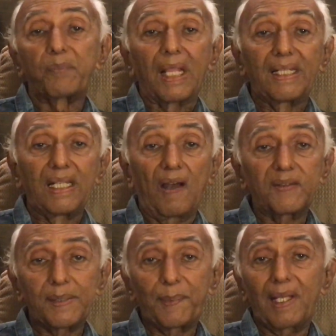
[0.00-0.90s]
the
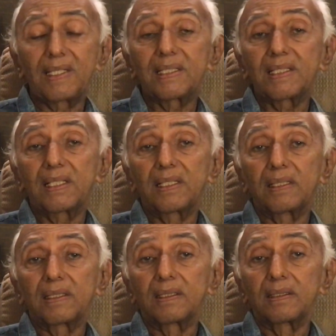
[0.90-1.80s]
offsprings
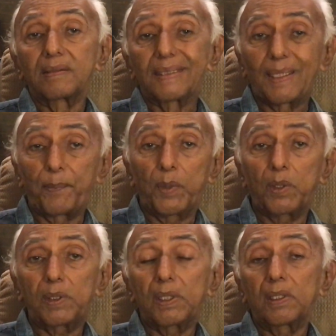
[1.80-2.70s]

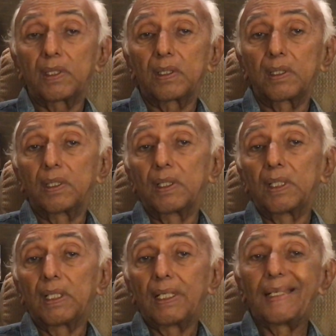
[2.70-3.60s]
support
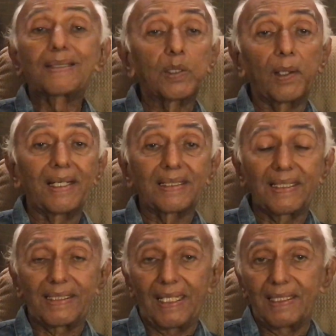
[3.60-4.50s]
its own
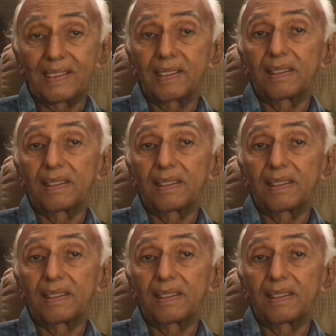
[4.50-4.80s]
existence.